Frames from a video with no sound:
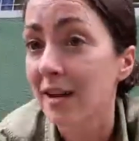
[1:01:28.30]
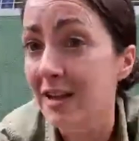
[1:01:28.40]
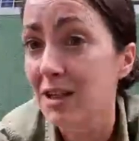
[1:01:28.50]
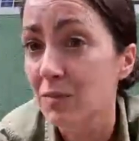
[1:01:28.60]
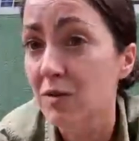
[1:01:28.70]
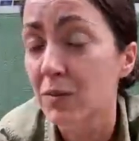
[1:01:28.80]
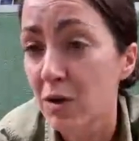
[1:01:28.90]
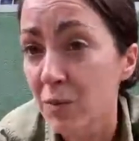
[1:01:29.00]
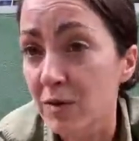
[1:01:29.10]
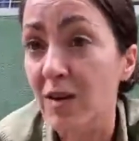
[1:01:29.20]
like chimps and
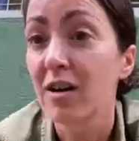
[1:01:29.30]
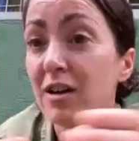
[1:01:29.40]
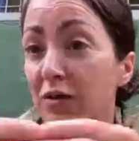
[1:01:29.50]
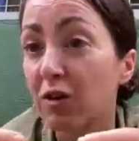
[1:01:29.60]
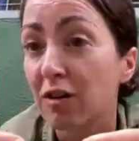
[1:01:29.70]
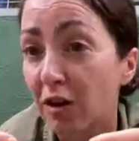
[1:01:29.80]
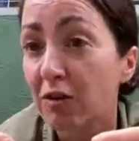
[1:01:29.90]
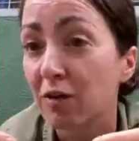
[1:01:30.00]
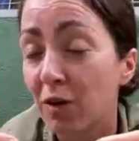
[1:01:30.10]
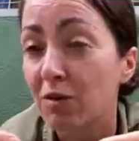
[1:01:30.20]
bonobos are, you've got a
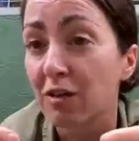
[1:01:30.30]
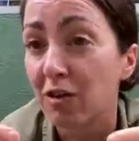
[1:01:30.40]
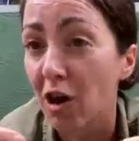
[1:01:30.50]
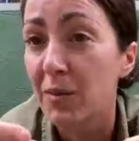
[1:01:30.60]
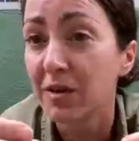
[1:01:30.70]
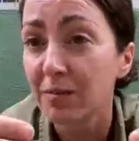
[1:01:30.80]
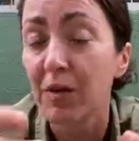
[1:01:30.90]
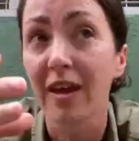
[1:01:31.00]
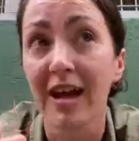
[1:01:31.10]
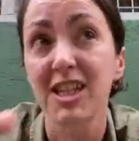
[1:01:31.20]
lot of those in common,
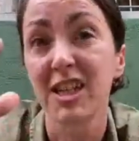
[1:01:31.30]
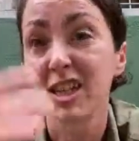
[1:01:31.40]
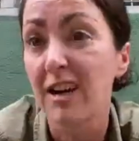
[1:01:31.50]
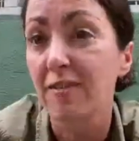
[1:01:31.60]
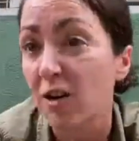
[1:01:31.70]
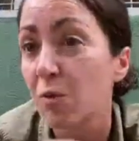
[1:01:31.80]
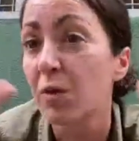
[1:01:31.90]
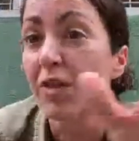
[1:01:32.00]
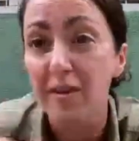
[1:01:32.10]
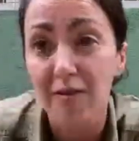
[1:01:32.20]
but they actually share a lot
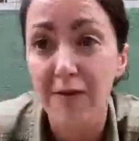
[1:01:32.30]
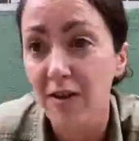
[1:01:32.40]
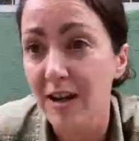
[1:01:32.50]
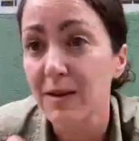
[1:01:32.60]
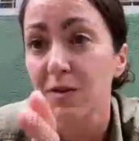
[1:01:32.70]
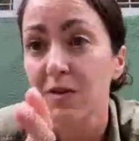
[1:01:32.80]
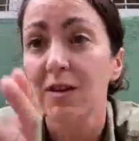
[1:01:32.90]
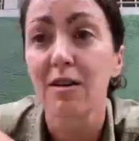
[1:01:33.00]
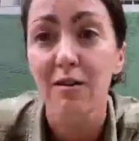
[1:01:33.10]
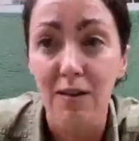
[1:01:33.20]
with other African apes
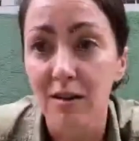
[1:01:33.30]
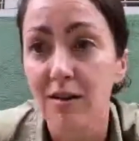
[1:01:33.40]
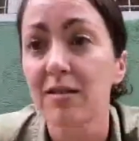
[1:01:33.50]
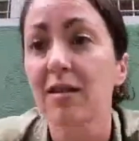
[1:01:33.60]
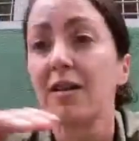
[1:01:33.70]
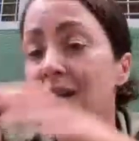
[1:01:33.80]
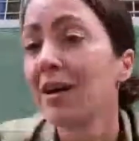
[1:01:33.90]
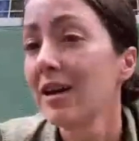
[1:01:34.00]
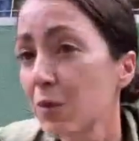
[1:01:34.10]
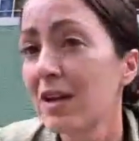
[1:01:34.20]
like gorillas, and
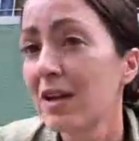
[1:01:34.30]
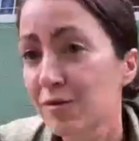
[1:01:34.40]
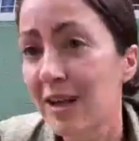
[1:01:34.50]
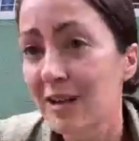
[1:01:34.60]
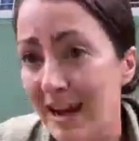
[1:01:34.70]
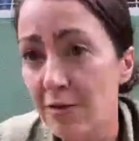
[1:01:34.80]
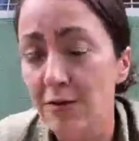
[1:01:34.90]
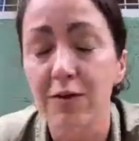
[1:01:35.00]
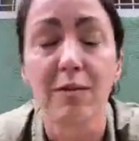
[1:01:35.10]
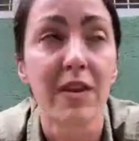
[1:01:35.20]
it would expand
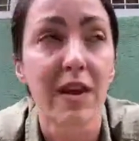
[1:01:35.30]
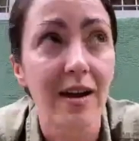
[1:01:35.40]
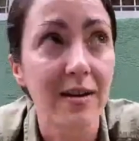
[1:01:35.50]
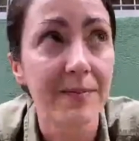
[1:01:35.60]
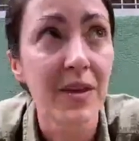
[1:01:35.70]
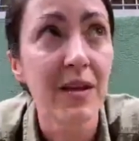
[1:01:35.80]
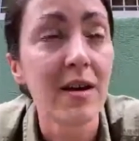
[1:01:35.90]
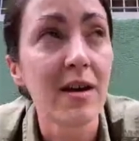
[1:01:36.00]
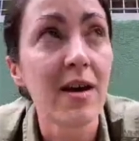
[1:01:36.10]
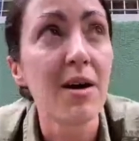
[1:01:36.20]
out from there.
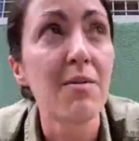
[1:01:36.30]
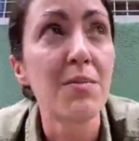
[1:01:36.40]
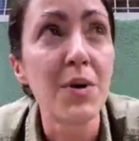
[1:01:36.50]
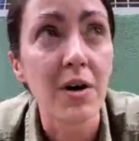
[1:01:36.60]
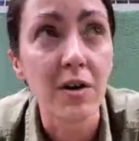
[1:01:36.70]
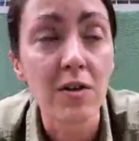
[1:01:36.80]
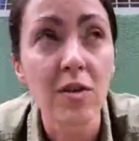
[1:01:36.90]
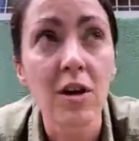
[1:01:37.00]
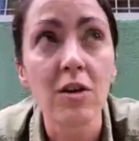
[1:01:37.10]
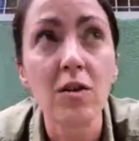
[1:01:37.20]

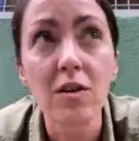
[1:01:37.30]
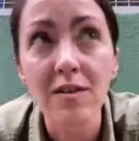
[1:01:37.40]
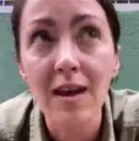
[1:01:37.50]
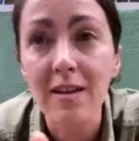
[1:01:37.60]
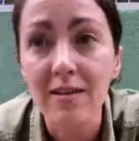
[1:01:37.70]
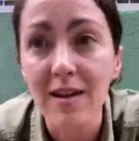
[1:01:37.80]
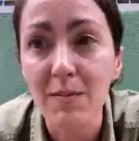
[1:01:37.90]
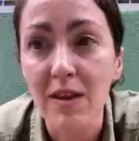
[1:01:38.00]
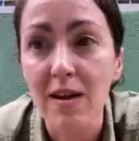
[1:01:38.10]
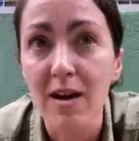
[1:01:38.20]
But you could say the
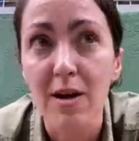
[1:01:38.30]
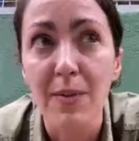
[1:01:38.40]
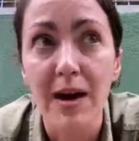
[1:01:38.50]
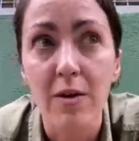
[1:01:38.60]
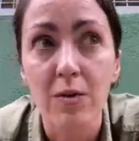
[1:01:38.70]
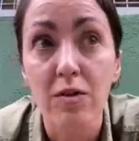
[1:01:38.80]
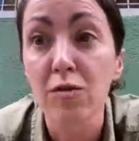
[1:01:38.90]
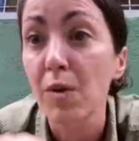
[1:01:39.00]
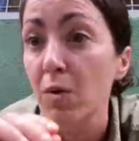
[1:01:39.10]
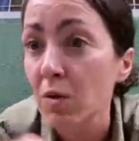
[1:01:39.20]
same thing about
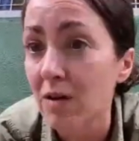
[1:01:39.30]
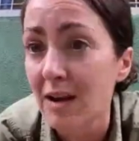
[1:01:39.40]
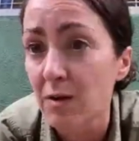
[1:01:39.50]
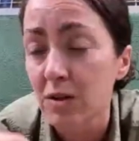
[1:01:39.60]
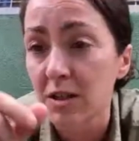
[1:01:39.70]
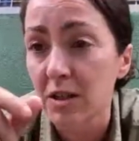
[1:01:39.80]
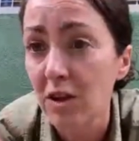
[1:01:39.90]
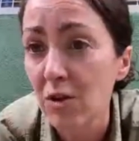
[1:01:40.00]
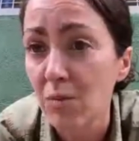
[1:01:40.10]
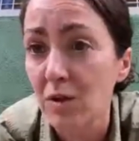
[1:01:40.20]
spoken language in
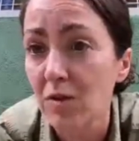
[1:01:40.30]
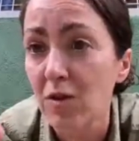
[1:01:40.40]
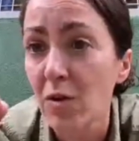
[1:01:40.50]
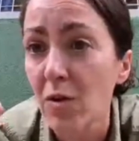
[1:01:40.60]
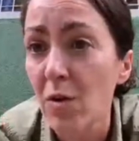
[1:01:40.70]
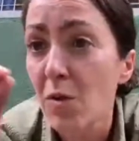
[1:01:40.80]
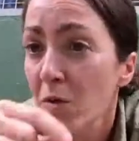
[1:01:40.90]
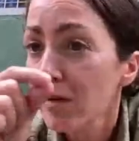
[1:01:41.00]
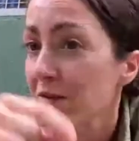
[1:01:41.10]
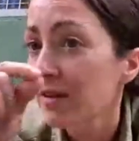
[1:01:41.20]
humans. So,
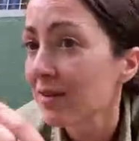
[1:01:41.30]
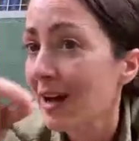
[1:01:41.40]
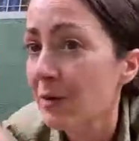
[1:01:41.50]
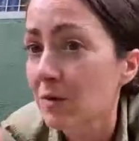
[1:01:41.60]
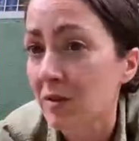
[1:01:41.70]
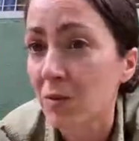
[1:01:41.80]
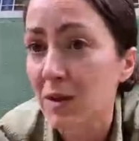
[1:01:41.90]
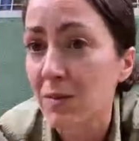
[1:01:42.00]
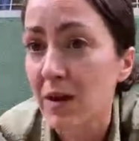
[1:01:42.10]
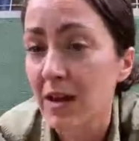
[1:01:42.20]
all of the sounds that
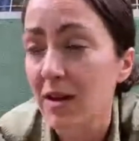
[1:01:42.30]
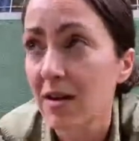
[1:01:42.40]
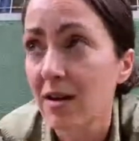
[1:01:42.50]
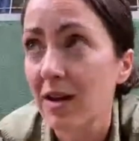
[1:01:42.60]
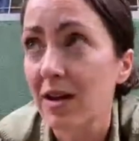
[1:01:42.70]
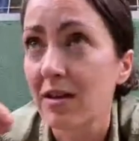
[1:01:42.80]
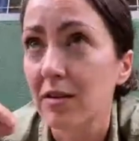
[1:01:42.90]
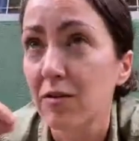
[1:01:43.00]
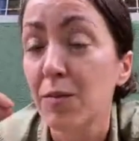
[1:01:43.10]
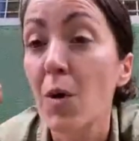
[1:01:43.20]
we make
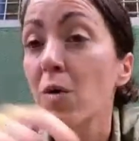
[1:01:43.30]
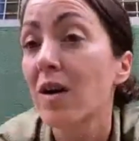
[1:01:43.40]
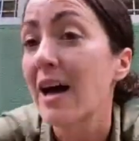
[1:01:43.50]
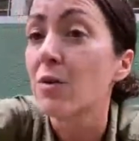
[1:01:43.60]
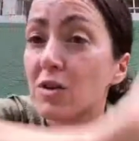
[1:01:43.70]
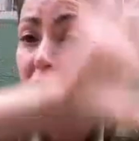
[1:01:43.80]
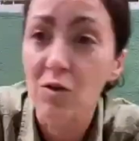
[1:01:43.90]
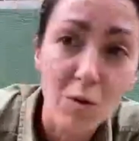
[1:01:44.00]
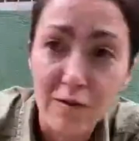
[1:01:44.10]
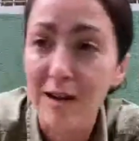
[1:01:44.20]
in spoken languages
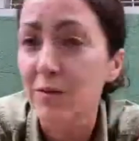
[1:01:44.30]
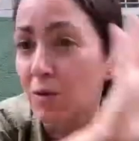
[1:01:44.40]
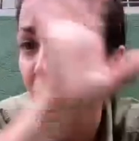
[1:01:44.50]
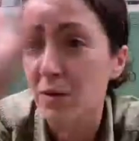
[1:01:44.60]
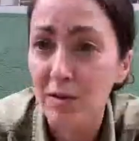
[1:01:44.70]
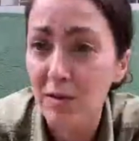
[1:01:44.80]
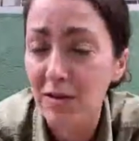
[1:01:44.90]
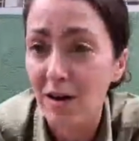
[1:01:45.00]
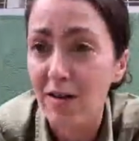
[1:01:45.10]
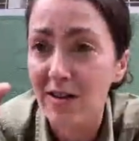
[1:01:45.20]
all around the
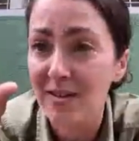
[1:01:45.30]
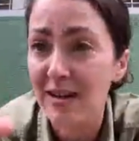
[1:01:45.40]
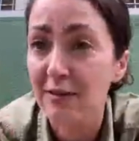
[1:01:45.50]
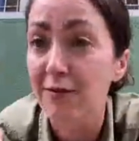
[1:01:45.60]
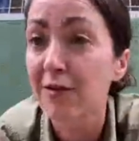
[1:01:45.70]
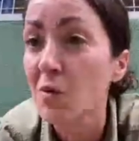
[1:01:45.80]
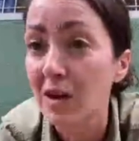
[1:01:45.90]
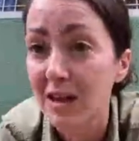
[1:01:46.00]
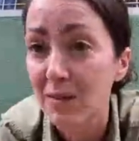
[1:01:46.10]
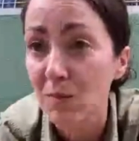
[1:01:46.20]
world are a set of
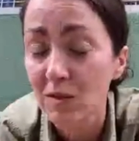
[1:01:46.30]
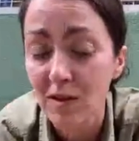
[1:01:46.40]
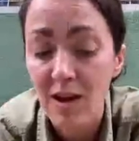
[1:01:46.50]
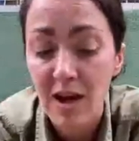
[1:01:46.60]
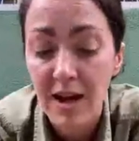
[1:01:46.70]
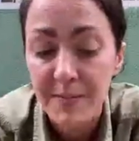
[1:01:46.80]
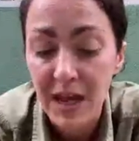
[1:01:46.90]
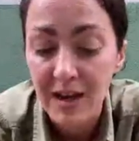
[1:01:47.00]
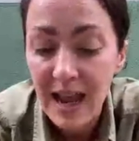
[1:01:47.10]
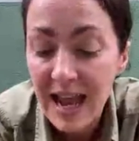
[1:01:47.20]
phonemes,
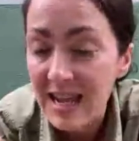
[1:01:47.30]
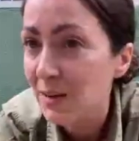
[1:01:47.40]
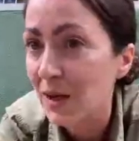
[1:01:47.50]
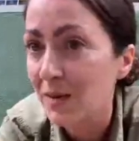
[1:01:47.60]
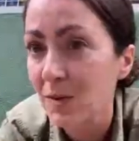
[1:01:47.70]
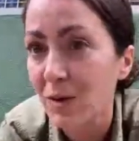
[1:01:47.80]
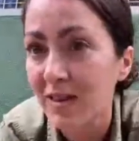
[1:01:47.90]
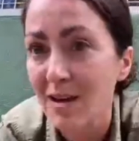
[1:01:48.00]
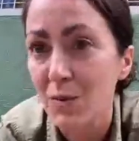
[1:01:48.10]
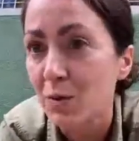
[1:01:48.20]
and any baby
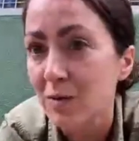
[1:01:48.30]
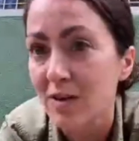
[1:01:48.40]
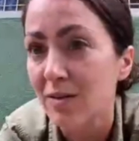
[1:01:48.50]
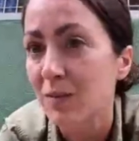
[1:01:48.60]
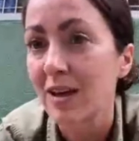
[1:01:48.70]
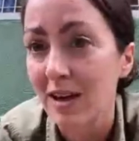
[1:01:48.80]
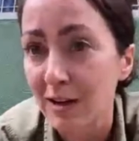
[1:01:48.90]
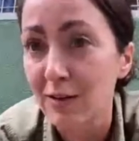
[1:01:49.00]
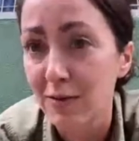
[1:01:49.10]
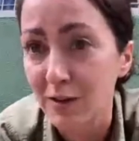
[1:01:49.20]
when they're born can make
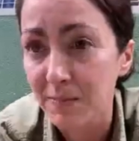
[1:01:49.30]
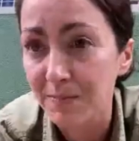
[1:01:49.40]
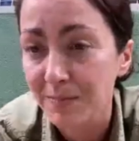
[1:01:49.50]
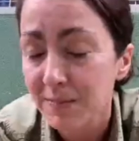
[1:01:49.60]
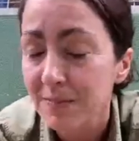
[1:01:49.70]
any of them.